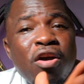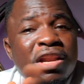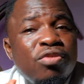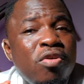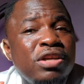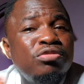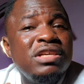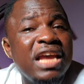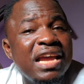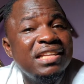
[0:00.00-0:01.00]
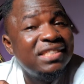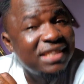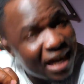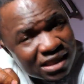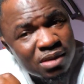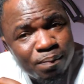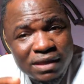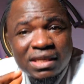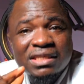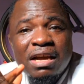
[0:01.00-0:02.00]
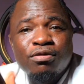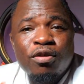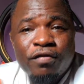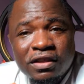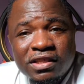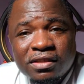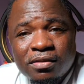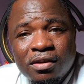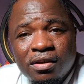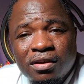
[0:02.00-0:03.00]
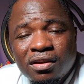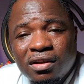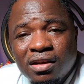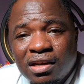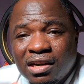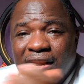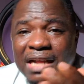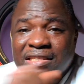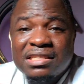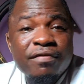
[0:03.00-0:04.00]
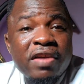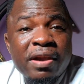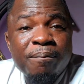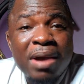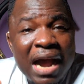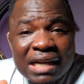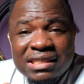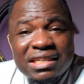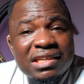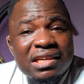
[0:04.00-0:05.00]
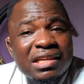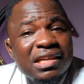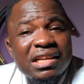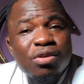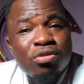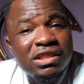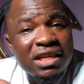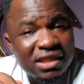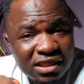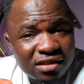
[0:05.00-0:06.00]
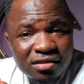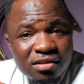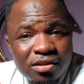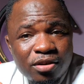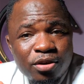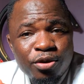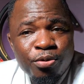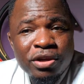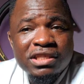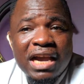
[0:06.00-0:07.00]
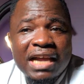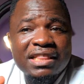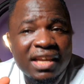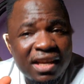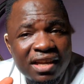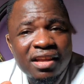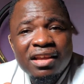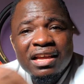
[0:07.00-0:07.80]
are only going to gain 13% out of it. That is a very bad negotiation, which I think